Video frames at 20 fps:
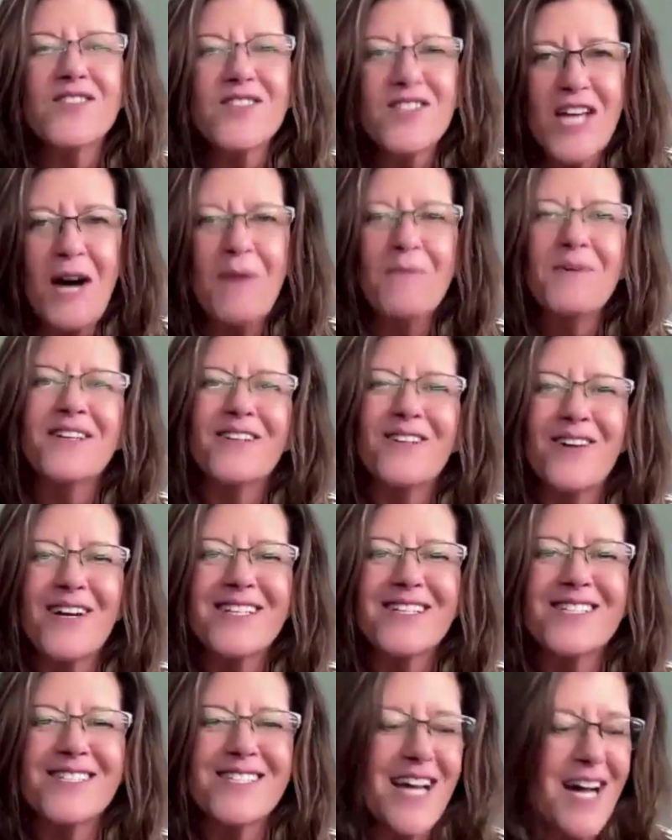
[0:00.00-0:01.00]
some of the
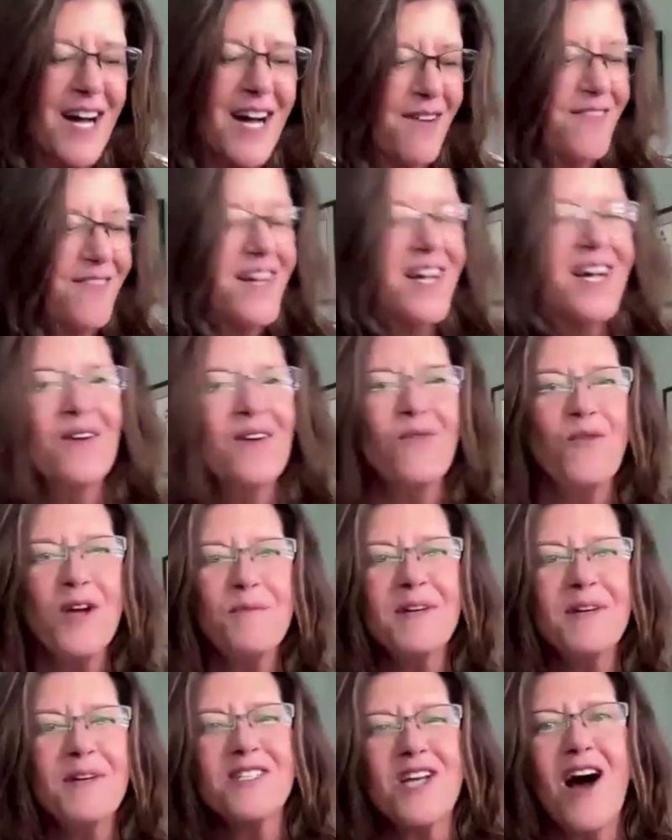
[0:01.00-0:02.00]
great stuff
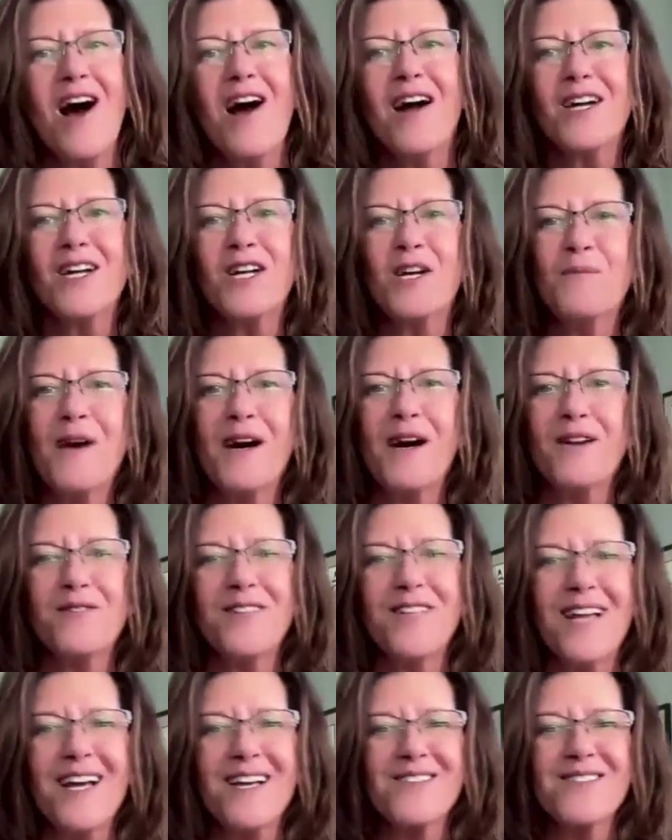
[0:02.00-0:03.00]
we've been talking about over
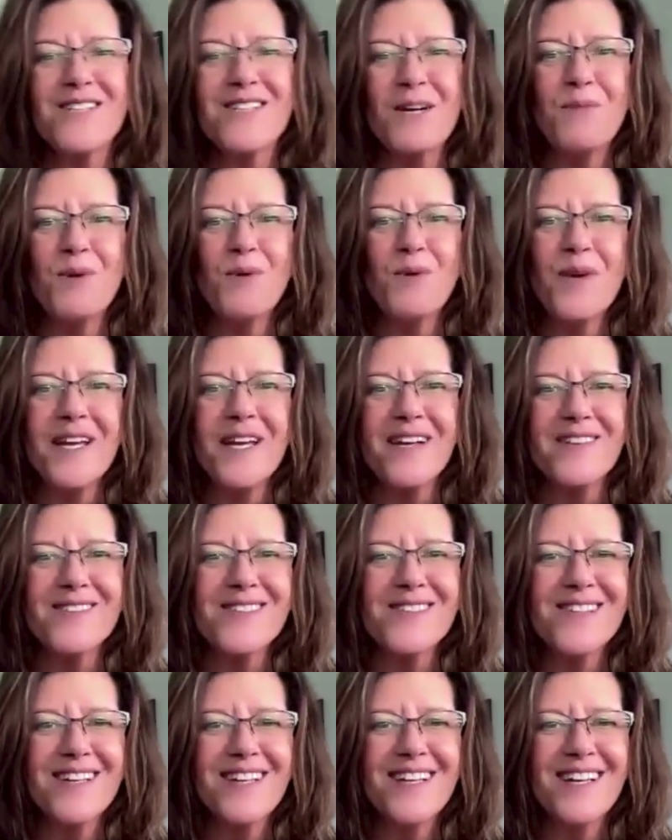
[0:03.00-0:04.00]
the last couple of
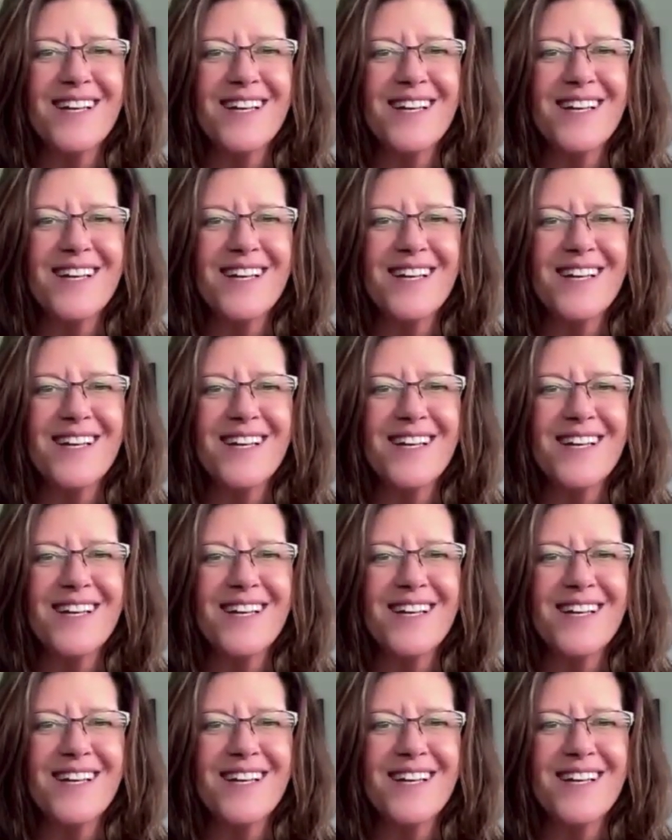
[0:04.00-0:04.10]
weeks.